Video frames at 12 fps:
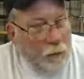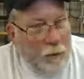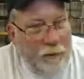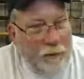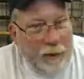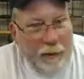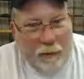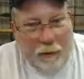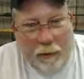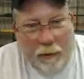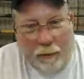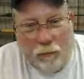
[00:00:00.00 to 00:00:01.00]
We've got
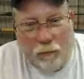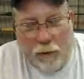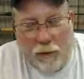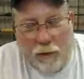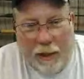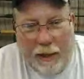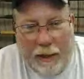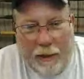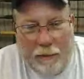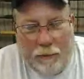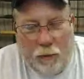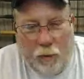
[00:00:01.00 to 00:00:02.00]
Twisted Cat
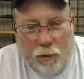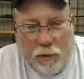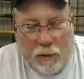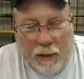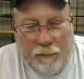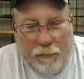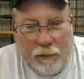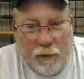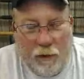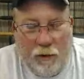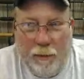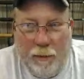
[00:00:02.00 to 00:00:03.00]
Outdoors is having a
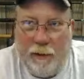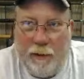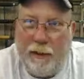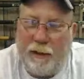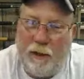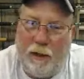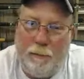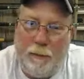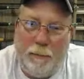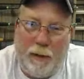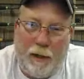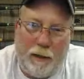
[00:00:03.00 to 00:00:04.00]
tournament at Columbia
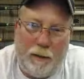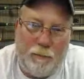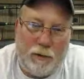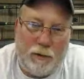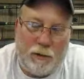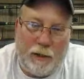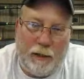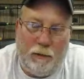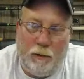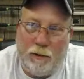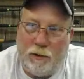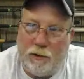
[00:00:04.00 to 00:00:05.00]
Bottoms in St.
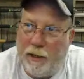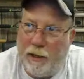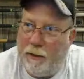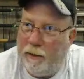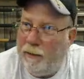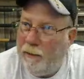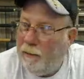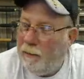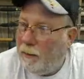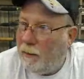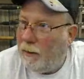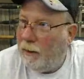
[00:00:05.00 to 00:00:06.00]
Louis Saturday.
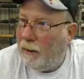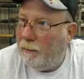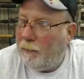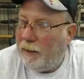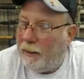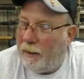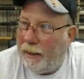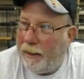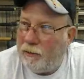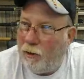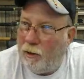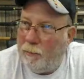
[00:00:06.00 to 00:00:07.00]
Be a
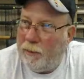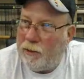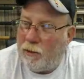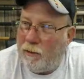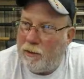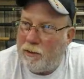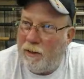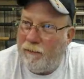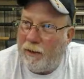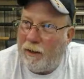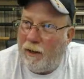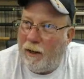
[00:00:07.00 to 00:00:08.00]
night tournament, start at
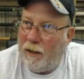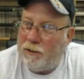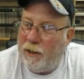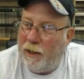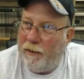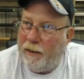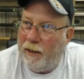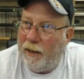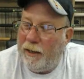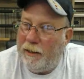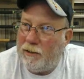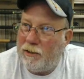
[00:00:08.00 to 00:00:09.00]
7 o'clock Saturday
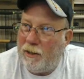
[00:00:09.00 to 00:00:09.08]
night and